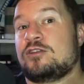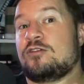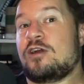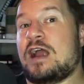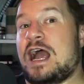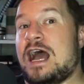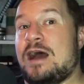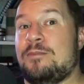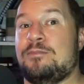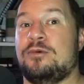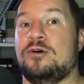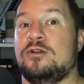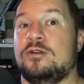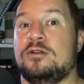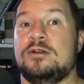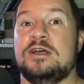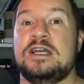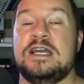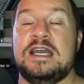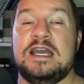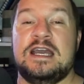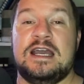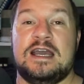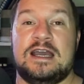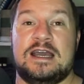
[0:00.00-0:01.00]
Apple
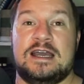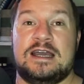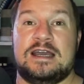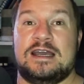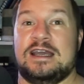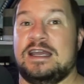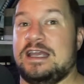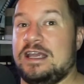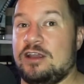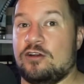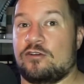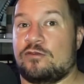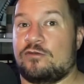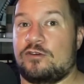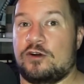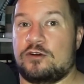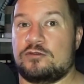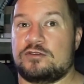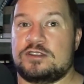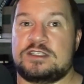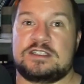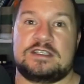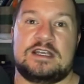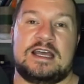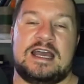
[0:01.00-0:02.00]

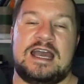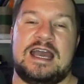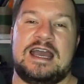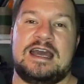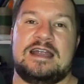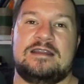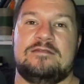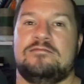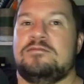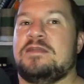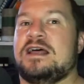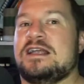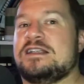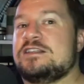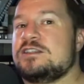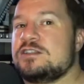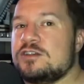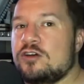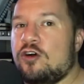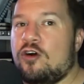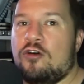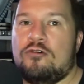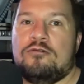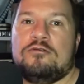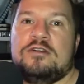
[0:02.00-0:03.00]
earphones, and that's
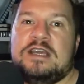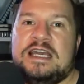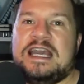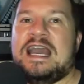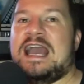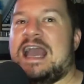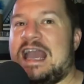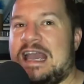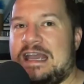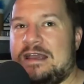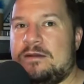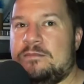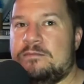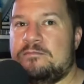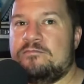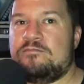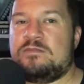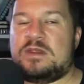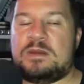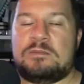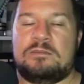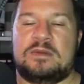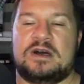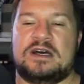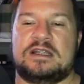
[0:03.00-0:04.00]
okay.
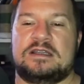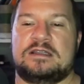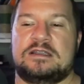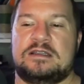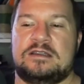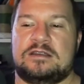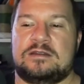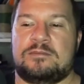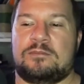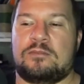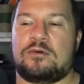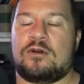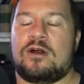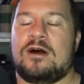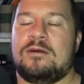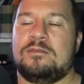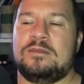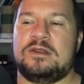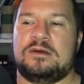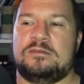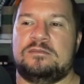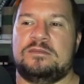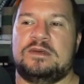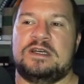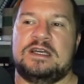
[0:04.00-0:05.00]
But the
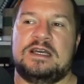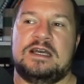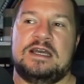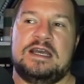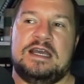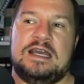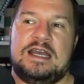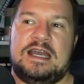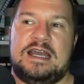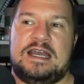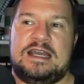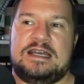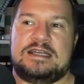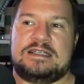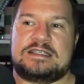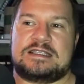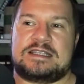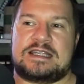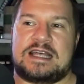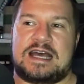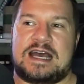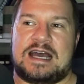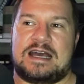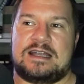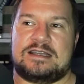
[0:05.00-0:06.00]
problem is
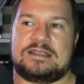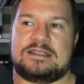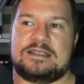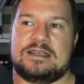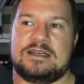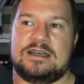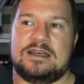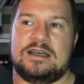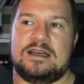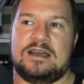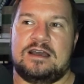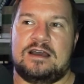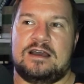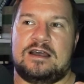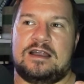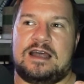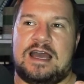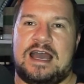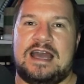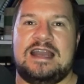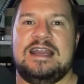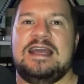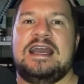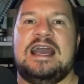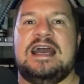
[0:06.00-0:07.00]
that
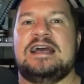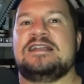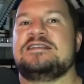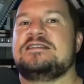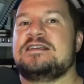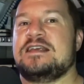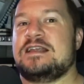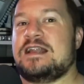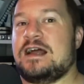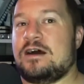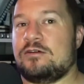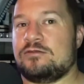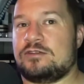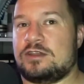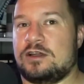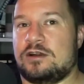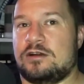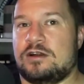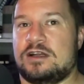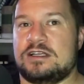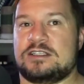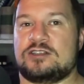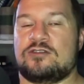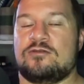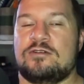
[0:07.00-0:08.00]
any headset out there
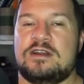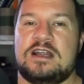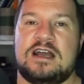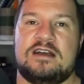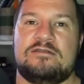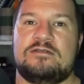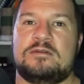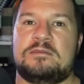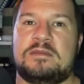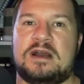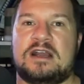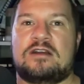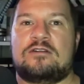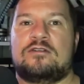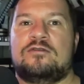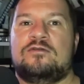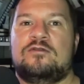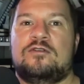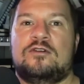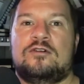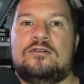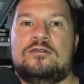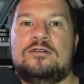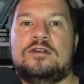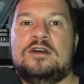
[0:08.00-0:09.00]
is going to have a
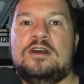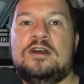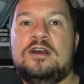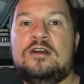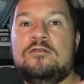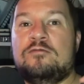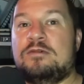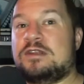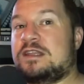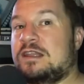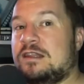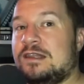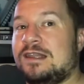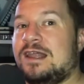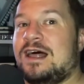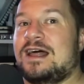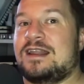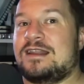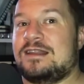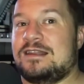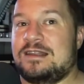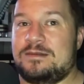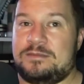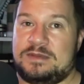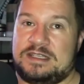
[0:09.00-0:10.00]
microphone with a lot
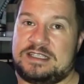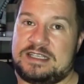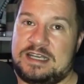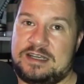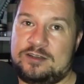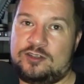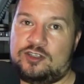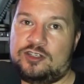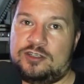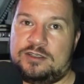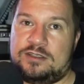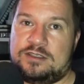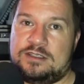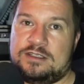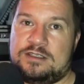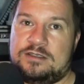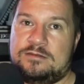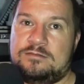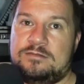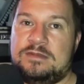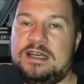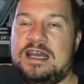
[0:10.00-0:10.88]
of limitations.